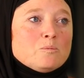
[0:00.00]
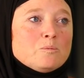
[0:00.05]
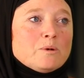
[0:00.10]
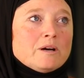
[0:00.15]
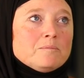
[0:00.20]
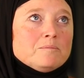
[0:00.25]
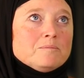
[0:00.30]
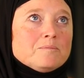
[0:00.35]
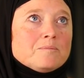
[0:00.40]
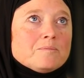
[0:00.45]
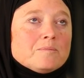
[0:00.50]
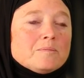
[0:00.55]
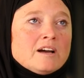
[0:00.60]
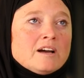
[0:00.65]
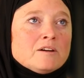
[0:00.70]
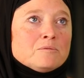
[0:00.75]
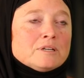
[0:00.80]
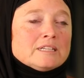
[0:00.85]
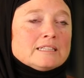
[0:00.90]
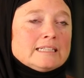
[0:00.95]
But
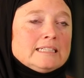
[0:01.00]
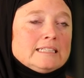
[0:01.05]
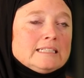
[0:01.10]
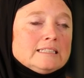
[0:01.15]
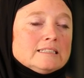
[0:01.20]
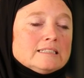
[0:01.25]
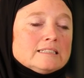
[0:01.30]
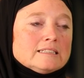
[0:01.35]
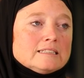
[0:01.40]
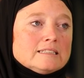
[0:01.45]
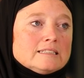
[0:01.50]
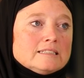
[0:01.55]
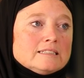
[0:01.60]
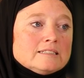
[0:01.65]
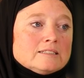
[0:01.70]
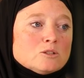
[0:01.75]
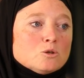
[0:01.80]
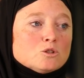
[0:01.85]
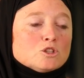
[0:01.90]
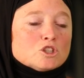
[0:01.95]
I really,
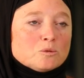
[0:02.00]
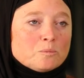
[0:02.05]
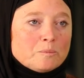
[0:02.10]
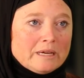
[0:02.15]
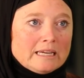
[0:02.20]
social